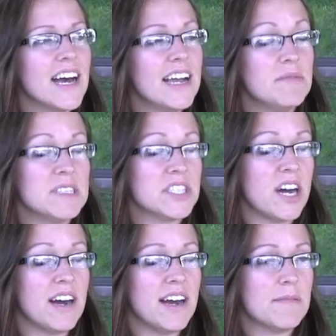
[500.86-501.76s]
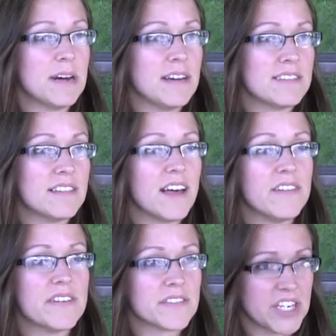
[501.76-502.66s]
I've been taught about the
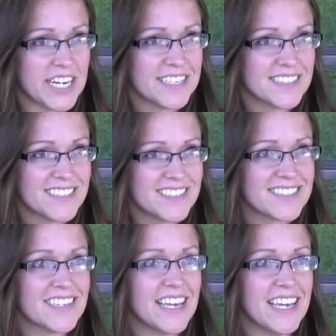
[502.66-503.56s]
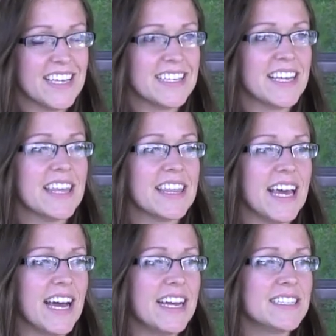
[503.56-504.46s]
love of Christ, and
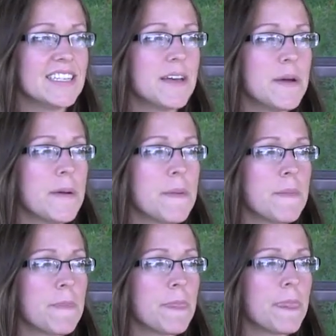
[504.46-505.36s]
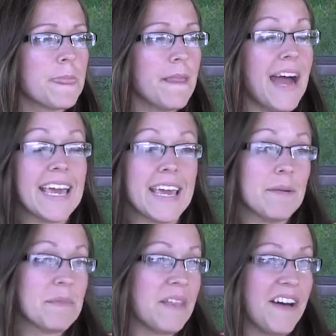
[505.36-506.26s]
that I
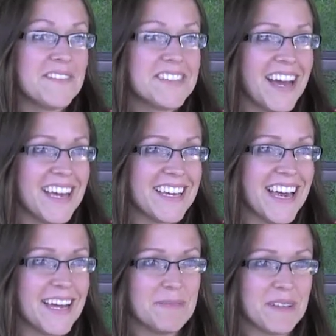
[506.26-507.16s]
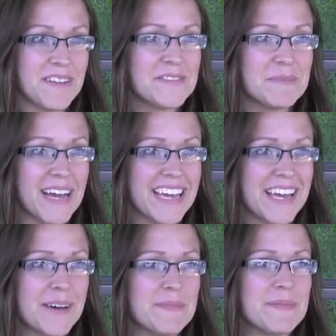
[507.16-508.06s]
am loved. I'm loved by
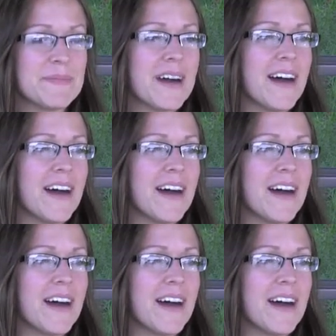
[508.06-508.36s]
Him.